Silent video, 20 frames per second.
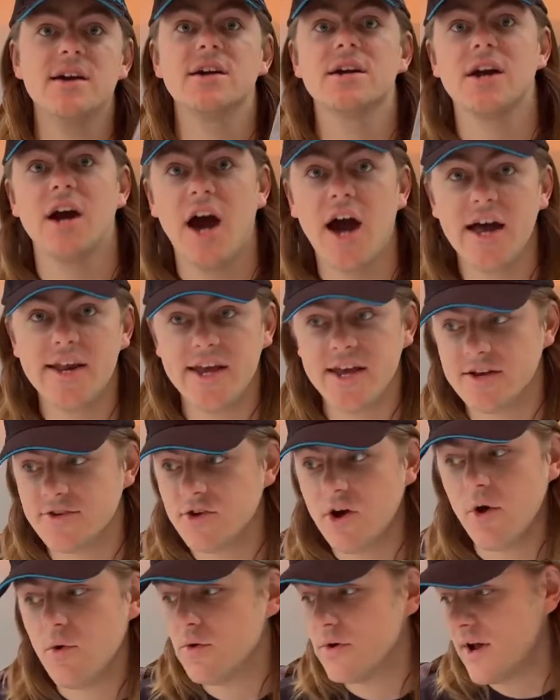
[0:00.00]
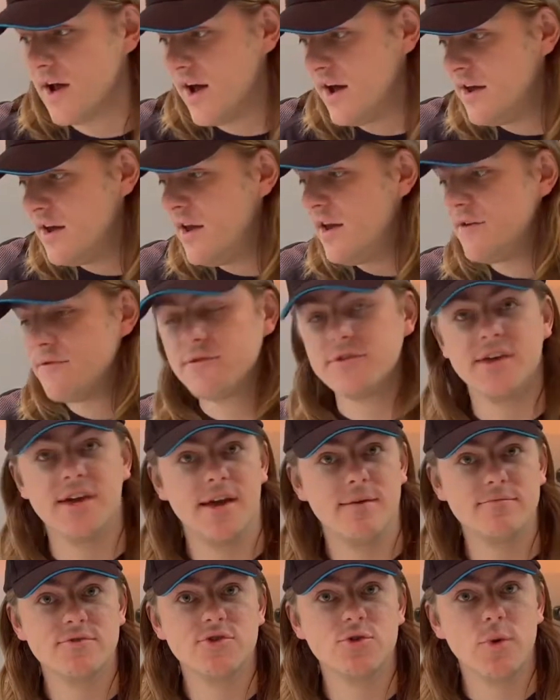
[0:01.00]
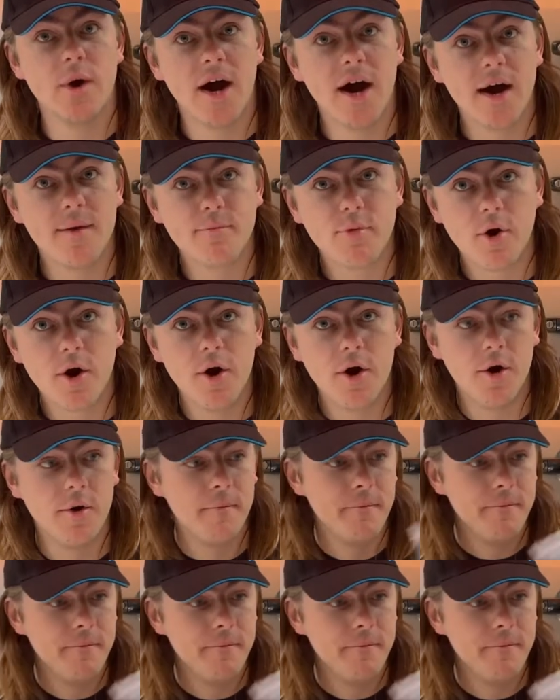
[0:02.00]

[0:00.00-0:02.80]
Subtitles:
Kydex holder for the M2R Pro.